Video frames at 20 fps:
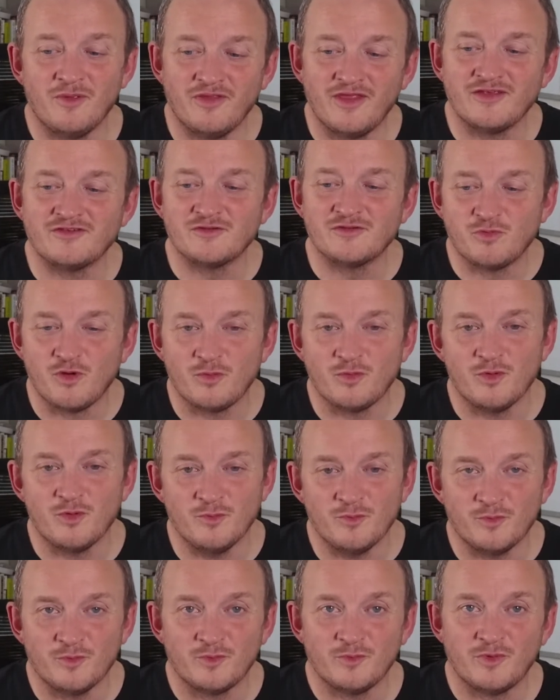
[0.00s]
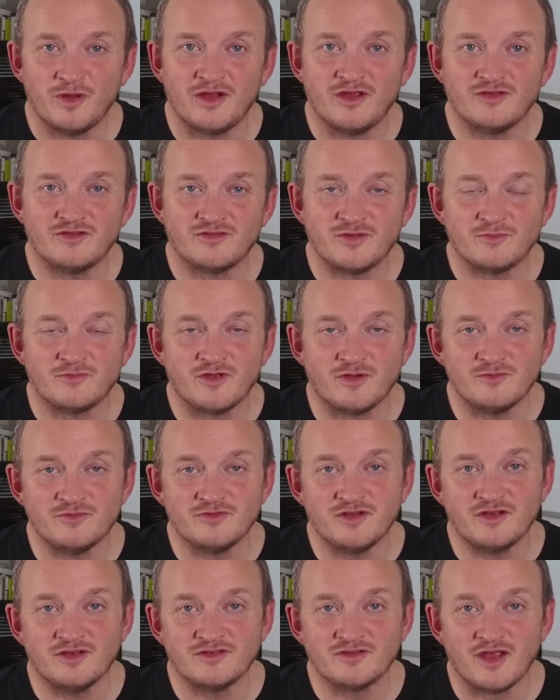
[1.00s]
and that's a problem because sometimes
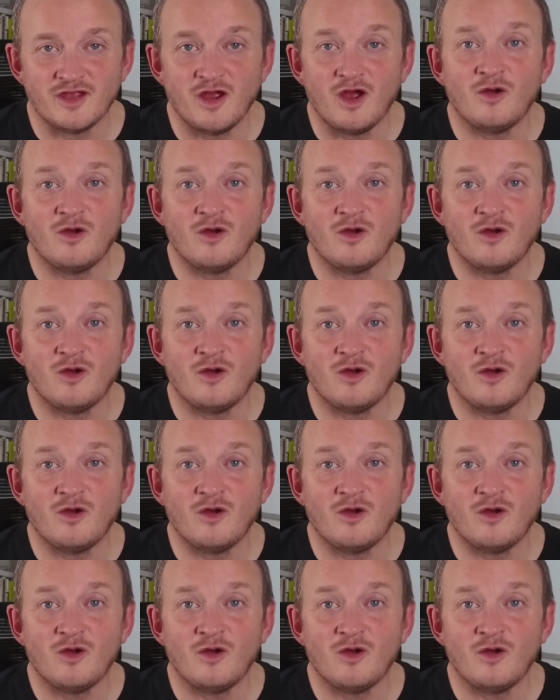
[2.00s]
you can say,